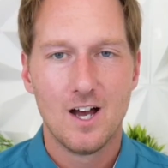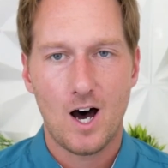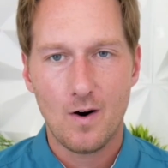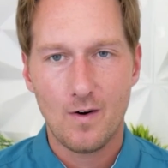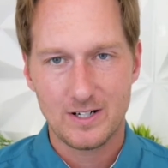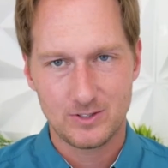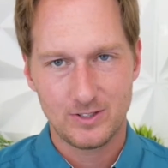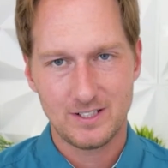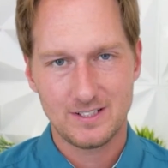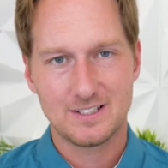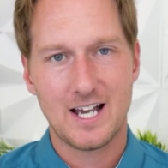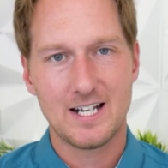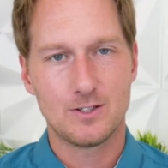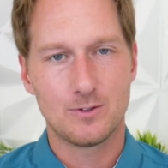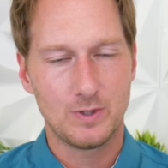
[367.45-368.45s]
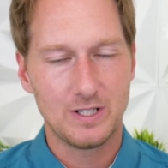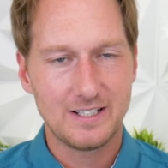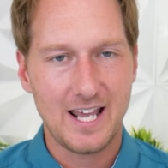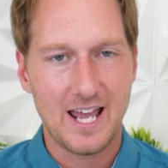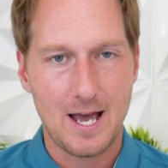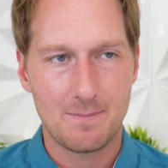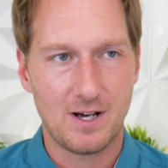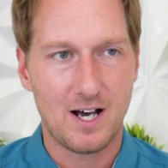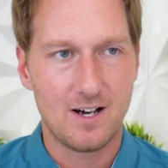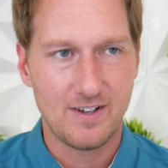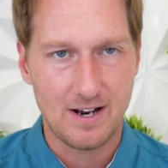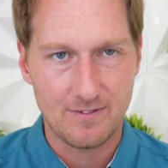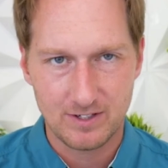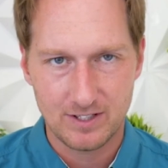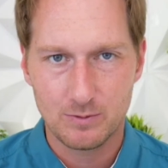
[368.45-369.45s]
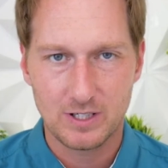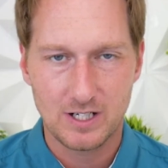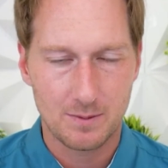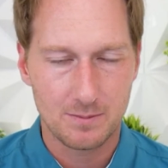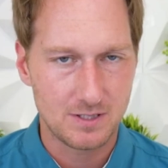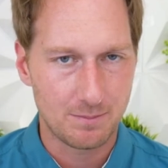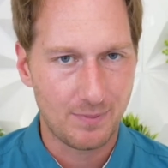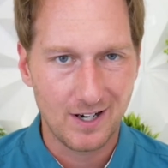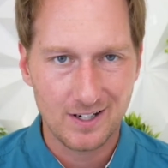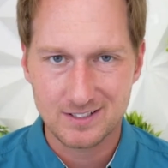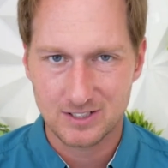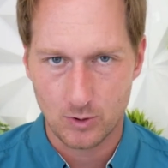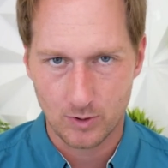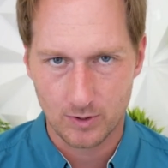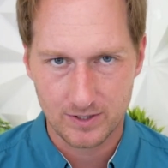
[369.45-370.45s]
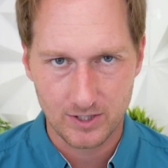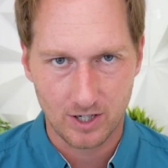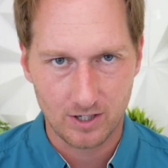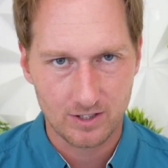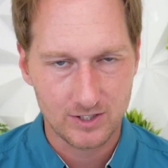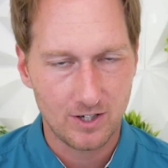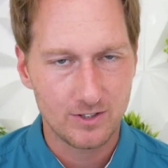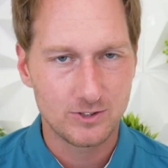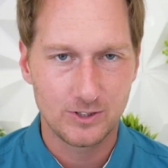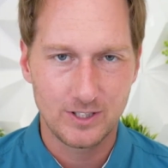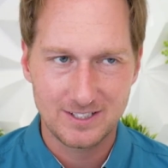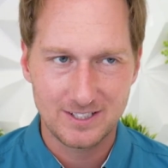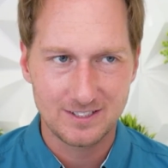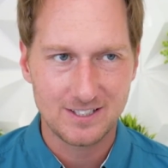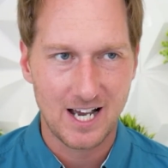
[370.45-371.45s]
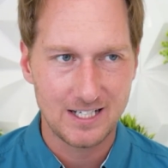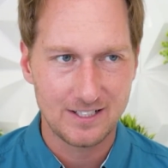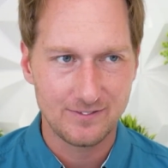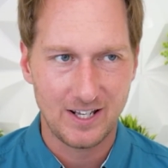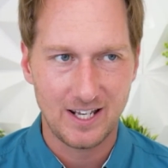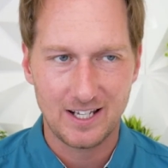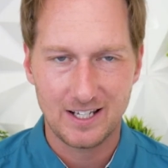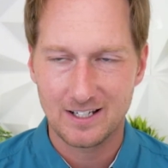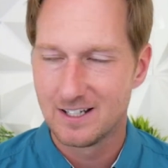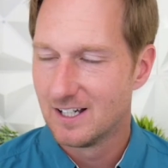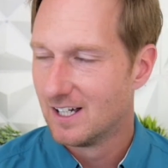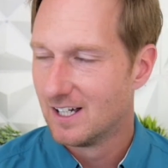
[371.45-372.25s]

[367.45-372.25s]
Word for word: All right, so this is kind of recap of everything when it comes to bugs in Northwest Arkansas. So this is kind of a